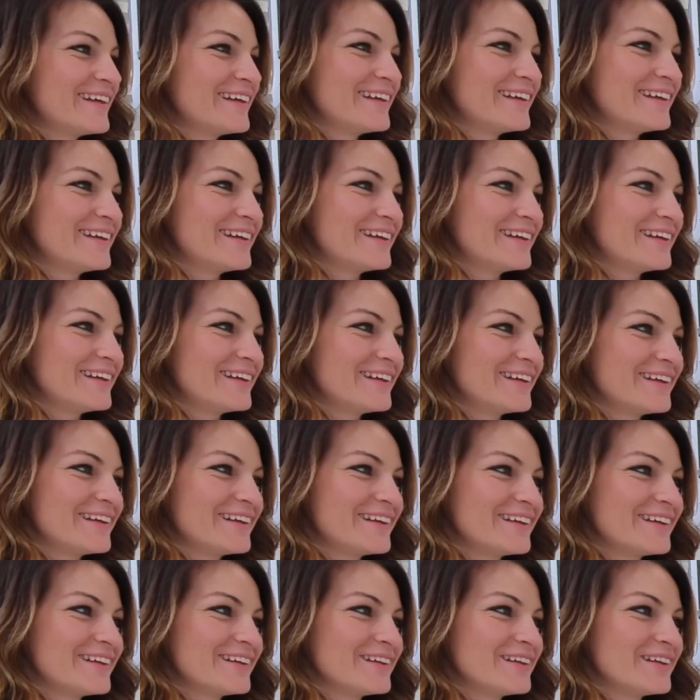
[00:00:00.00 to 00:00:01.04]

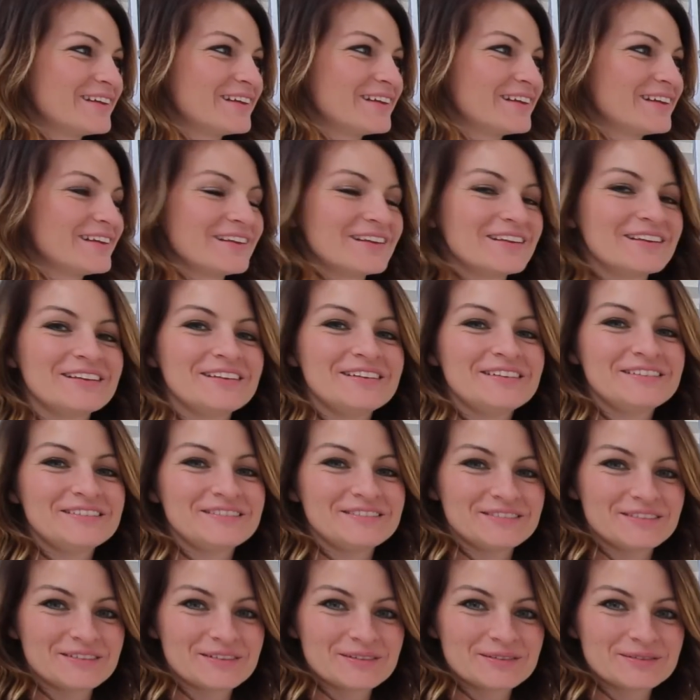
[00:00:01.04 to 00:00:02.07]

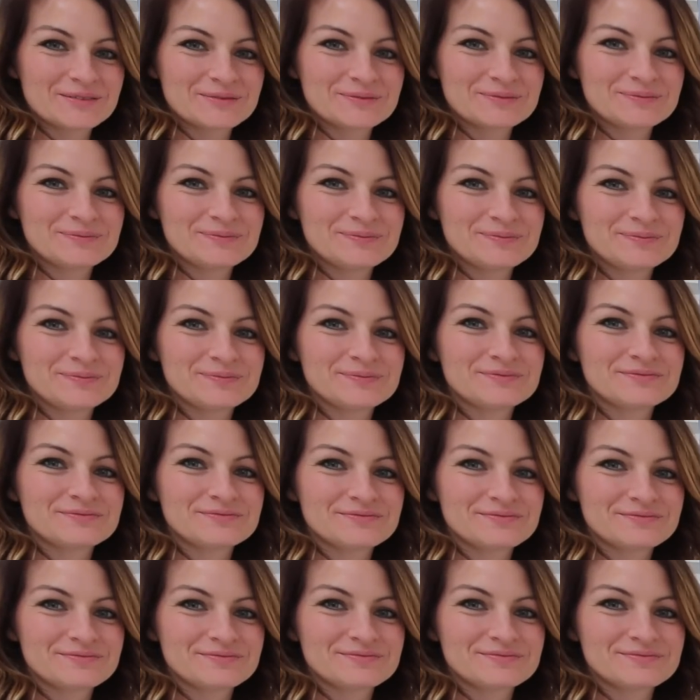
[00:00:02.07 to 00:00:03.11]

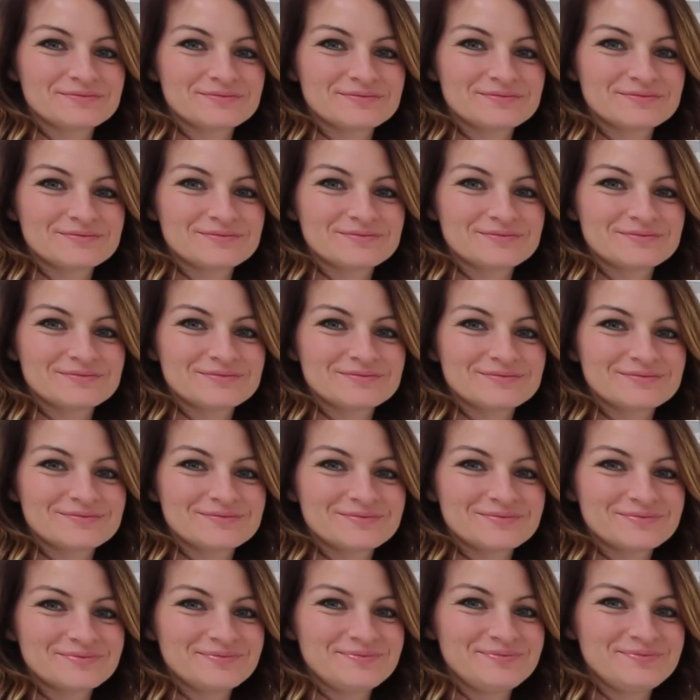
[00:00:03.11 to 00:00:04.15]

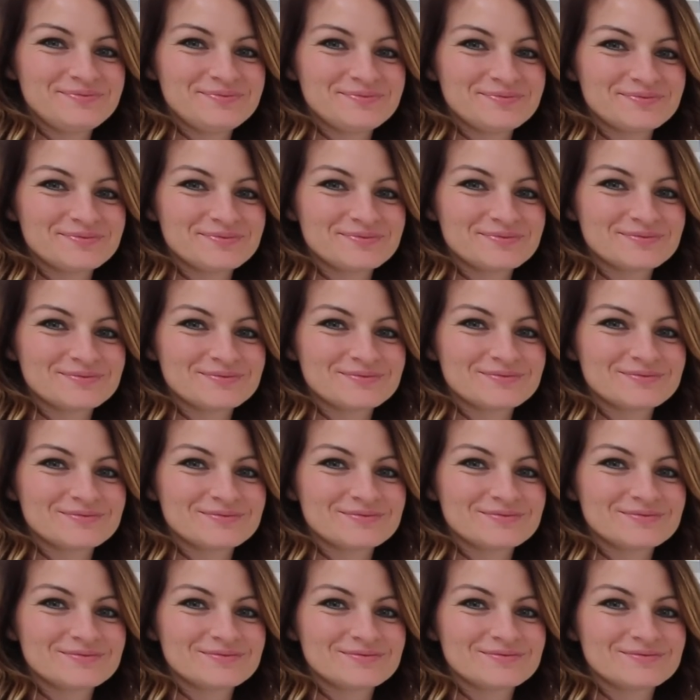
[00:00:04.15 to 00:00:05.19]

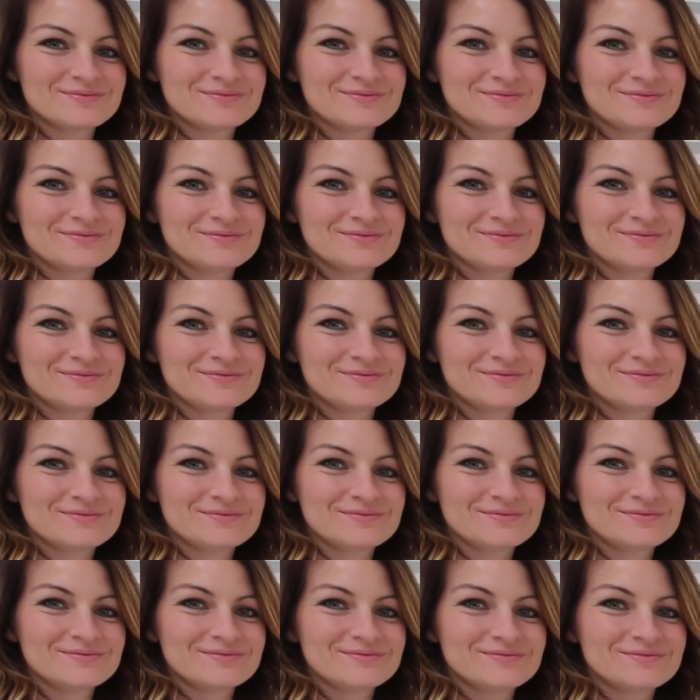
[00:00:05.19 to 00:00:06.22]

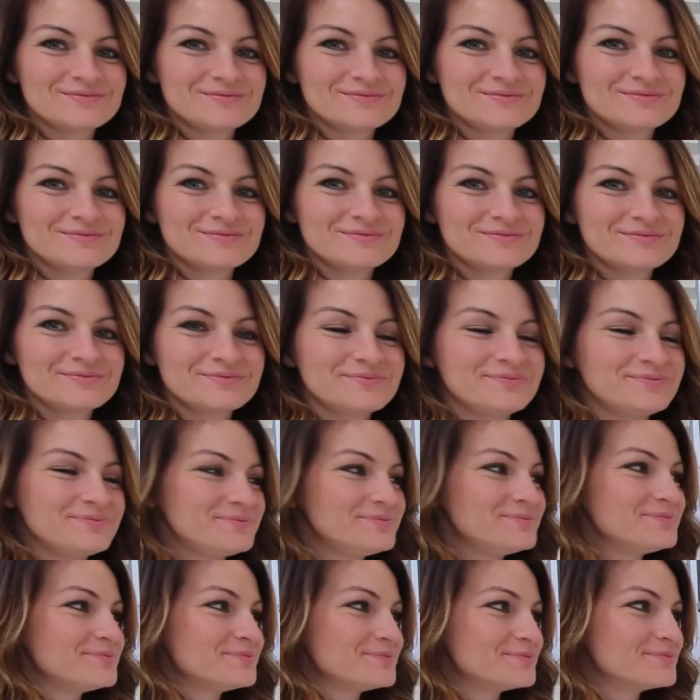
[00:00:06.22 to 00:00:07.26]

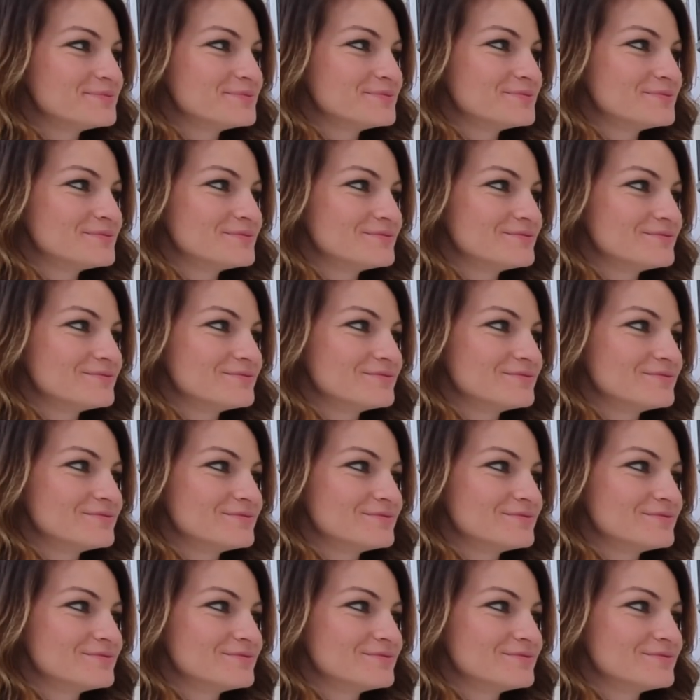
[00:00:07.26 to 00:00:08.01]
No words are spoken by the person on screen.